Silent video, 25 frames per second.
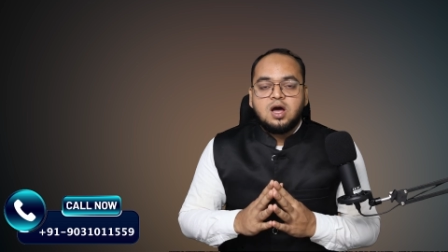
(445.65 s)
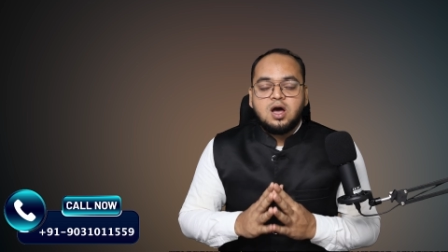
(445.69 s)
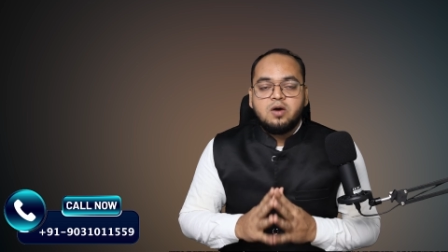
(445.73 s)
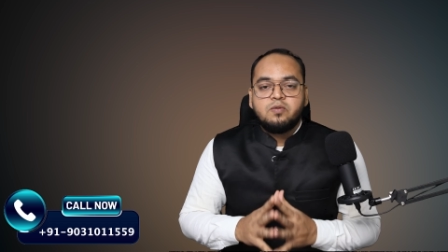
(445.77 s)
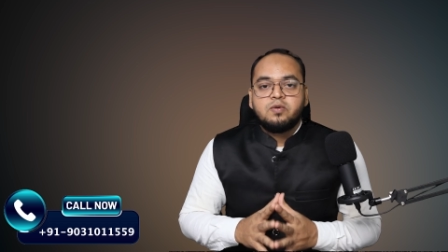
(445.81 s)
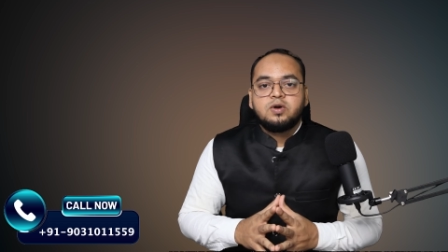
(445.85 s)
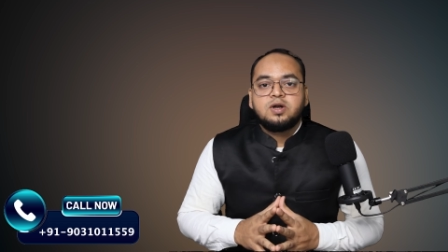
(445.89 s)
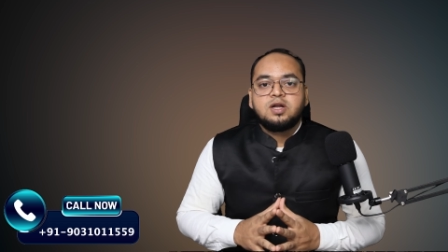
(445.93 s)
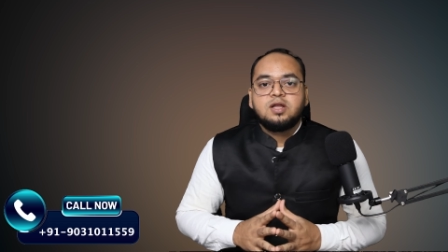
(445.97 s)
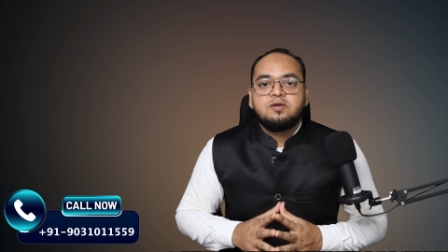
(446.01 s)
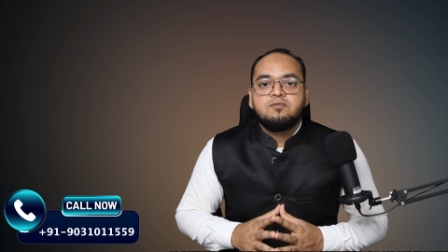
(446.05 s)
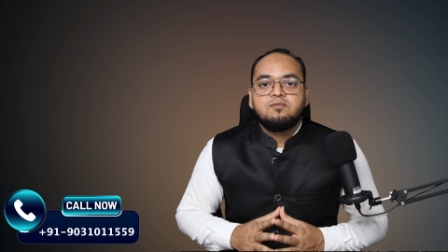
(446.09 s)

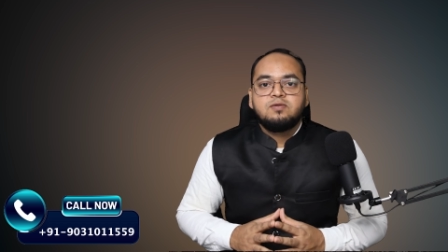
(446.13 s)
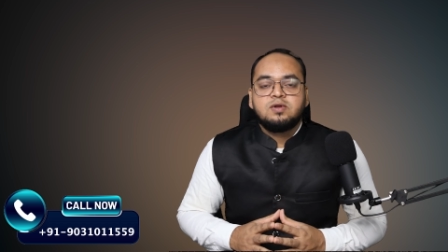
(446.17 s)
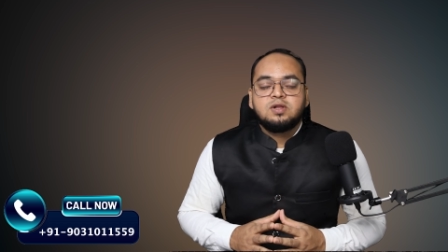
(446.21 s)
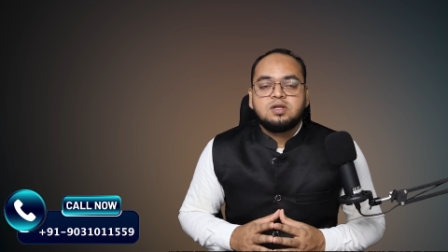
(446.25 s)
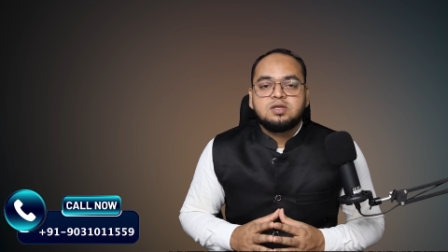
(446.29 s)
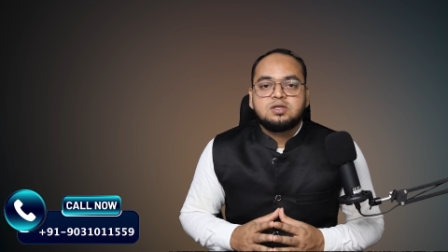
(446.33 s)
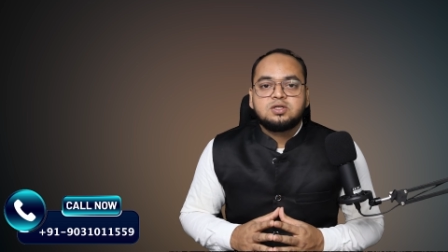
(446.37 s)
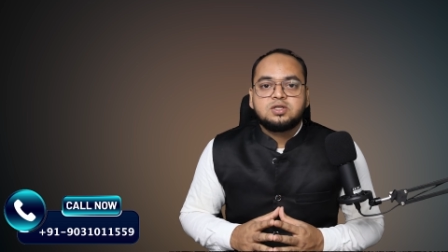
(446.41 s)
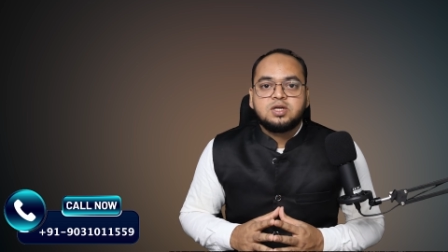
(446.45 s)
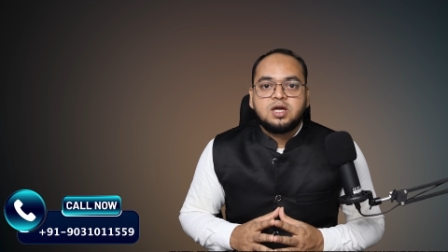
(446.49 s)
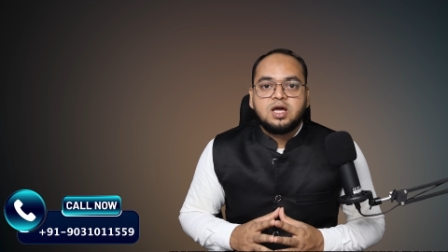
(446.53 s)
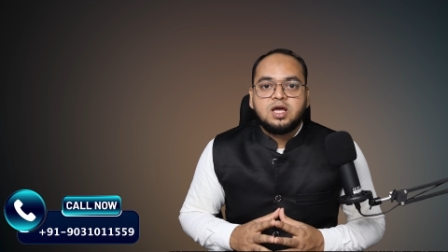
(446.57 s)
Our team
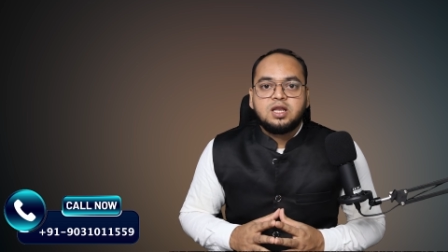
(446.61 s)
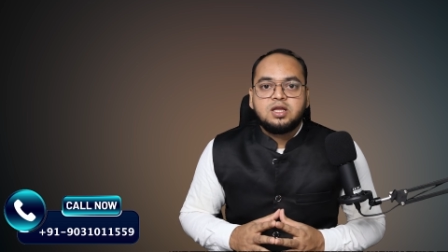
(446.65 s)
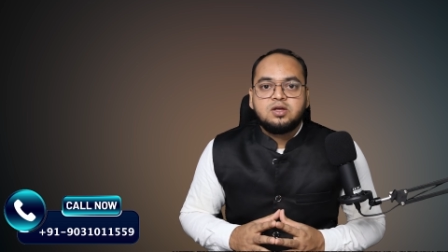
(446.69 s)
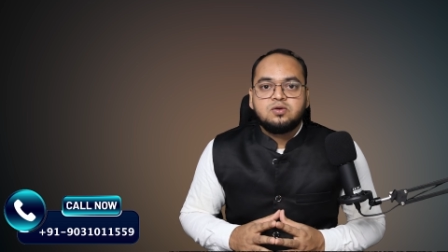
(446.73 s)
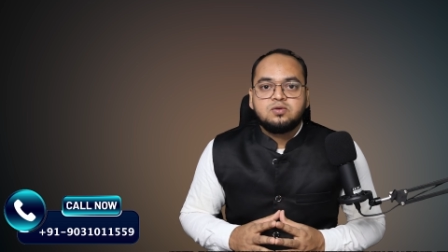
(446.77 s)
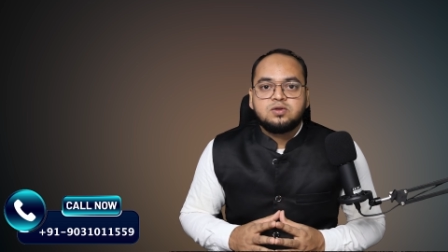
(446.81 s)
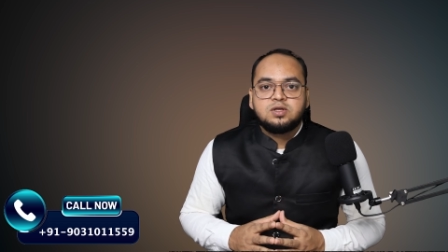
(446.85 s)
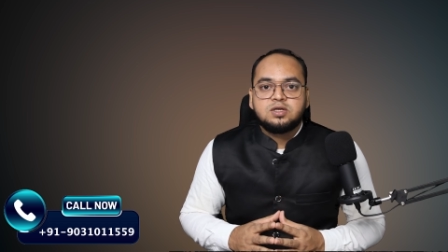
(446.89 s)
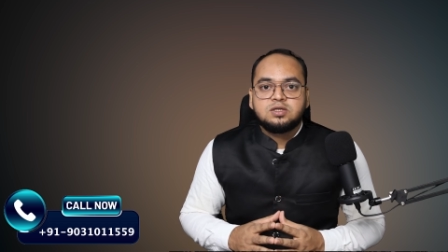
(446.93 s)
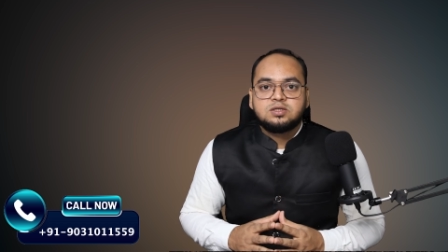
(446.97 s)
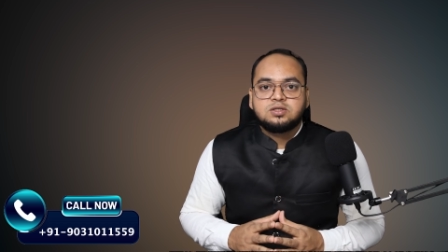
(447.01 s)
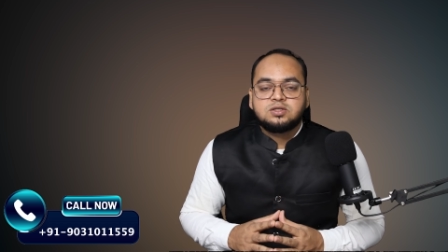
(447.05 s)
will share
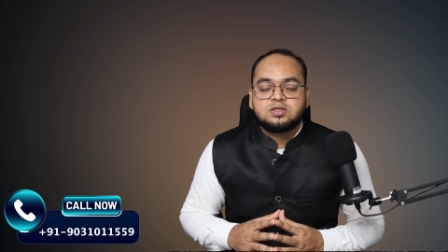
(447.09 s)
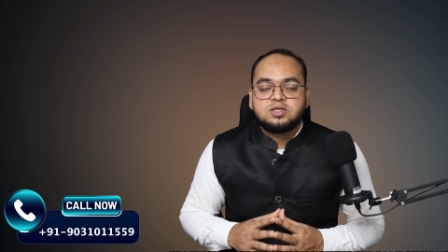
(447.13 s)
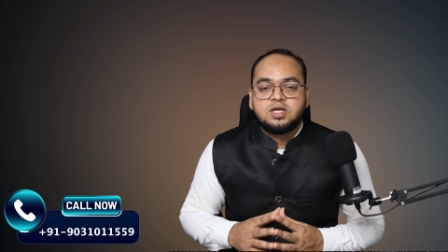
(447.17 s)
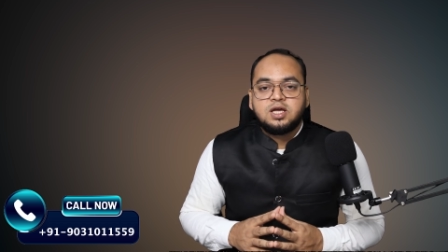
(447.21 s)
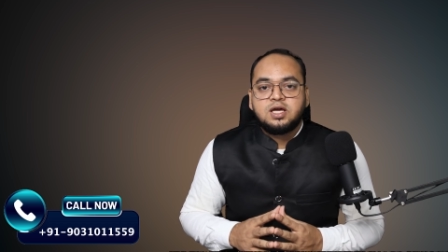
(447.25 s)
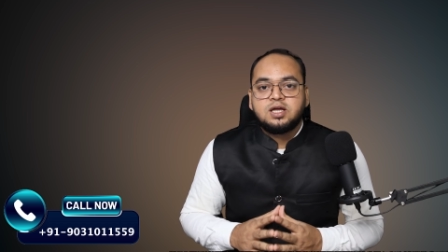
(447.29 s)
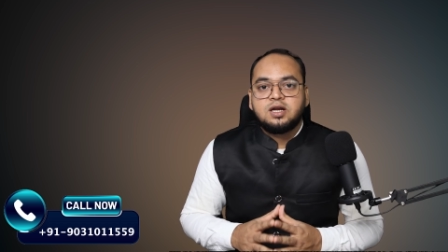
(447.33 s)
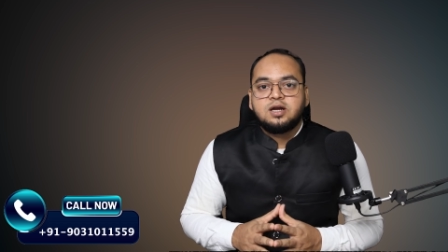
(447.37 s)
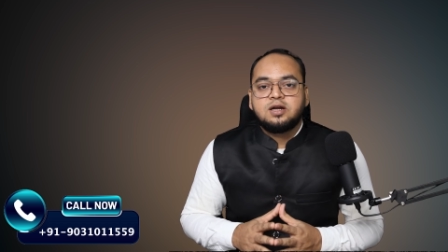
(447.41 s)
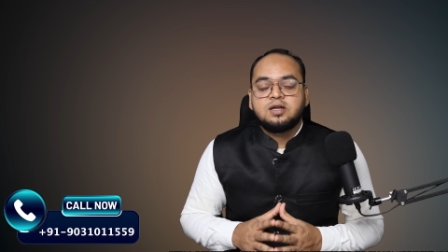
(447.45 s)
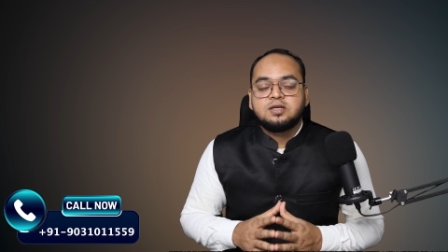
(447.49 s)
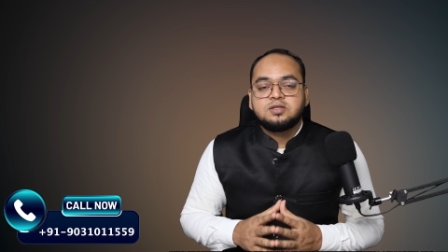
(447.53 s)
you the
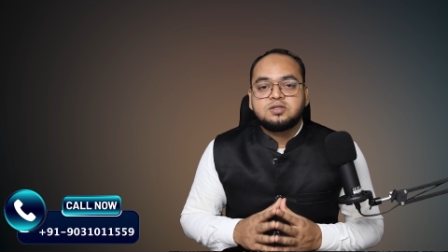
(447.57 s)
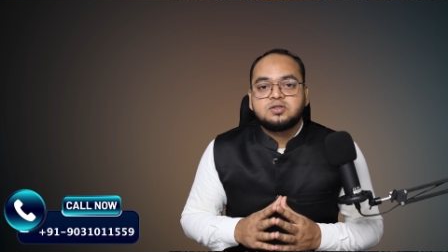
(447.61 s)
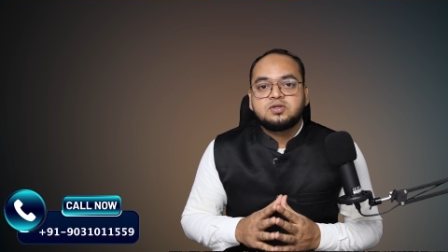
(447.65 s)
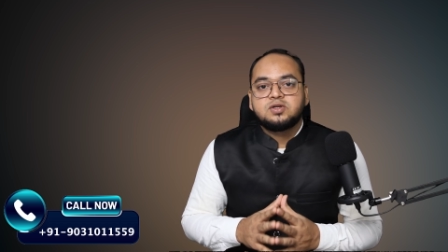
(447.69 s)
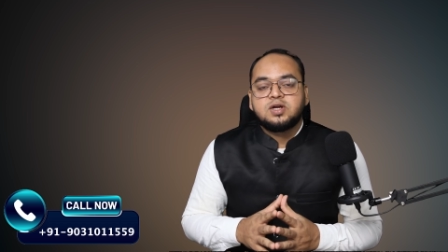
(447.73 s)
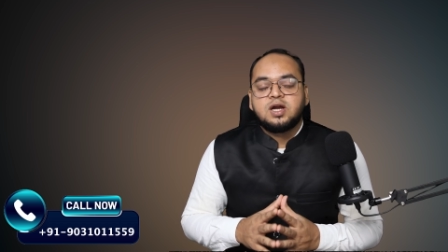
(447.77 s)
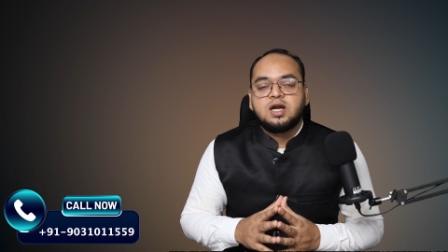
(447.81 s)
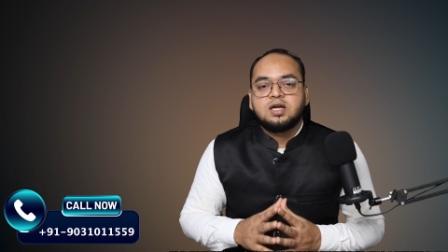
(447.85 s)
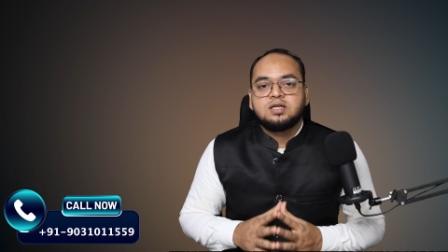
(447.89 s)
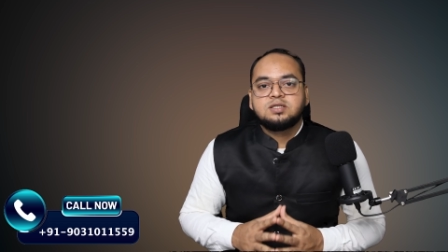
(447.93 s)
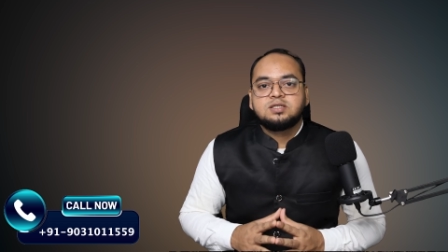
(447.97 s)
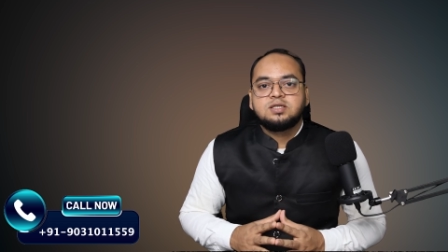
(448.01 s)
secret
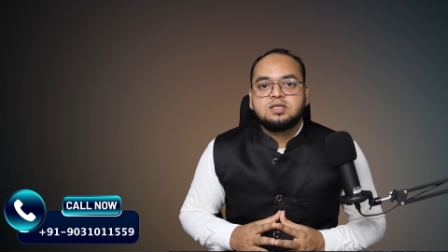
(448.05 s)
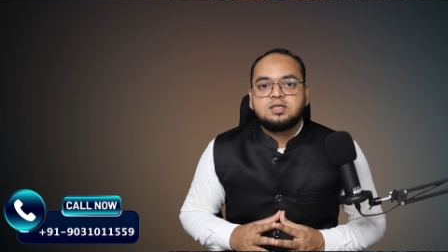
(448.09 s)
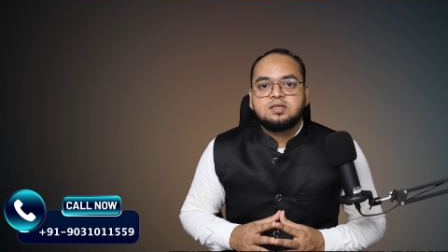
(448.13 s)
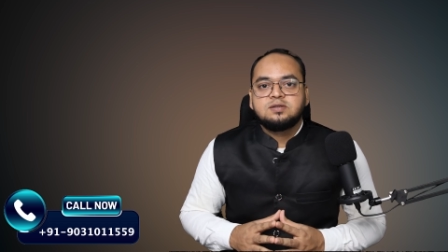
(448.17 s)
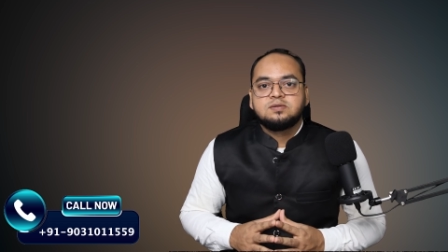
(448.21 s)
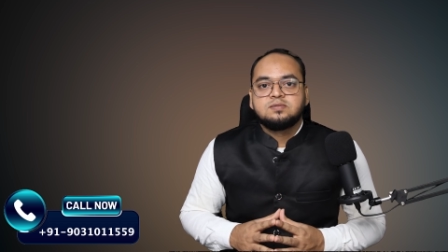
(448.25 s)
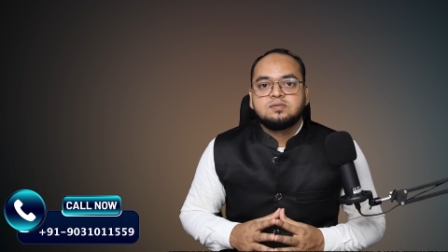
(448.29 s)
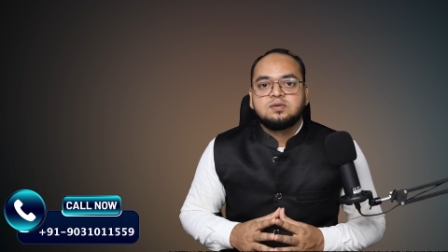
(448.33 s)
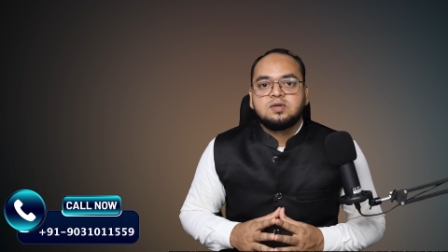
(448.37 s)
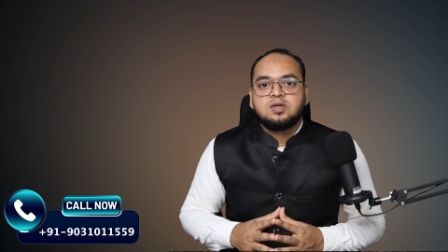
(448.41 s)
strategy.